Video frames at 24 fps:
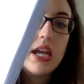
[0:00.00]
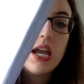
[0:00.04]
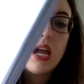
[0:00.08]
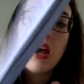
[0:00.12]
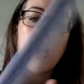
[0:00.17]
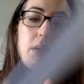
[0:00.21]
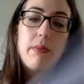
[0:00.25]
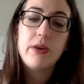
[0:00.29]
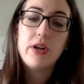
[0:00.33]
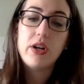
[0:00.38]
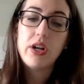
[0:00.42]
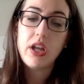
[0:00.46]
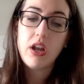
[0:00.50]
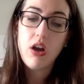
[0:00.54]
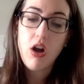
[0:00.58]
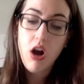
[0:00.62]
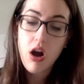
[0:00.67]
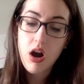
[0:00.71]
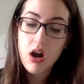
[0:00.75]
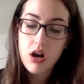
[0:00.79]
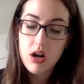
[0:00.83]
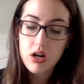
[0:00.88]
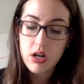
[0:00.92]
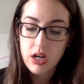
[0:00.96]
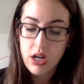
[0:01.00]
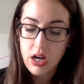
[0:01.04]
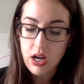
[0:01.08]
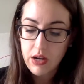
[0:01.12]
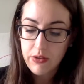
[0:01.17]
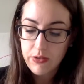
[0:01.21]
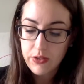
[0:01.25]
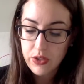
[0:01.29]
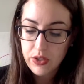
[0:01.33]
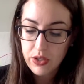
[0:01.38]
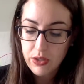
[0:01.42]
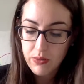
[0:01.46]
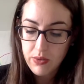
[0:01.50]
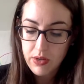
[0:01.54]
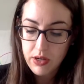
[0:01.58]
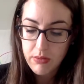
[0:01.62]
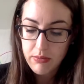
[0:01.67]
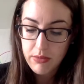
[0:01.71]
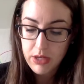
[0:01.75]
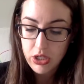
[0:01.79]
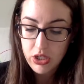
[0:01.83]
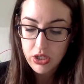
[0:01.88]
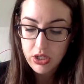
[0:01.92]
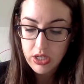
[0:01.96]
hammered it hard enough, so I want to
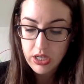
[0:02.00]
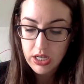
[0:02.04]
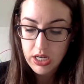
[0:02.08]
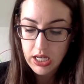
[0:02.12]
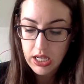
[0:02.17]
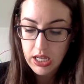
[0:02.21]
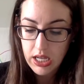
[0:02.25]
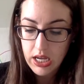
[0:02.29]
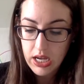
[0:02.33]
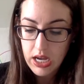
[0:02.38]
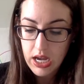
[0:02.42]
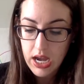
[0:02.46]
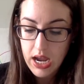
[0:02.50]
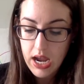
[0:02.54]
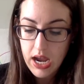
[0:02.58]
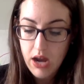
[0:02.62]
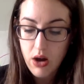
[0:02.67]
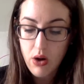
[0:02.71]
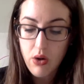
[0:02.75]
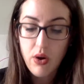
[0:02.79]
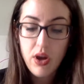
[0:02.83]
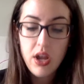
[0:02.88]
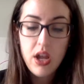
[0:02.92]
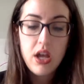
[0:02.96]
mention it again now,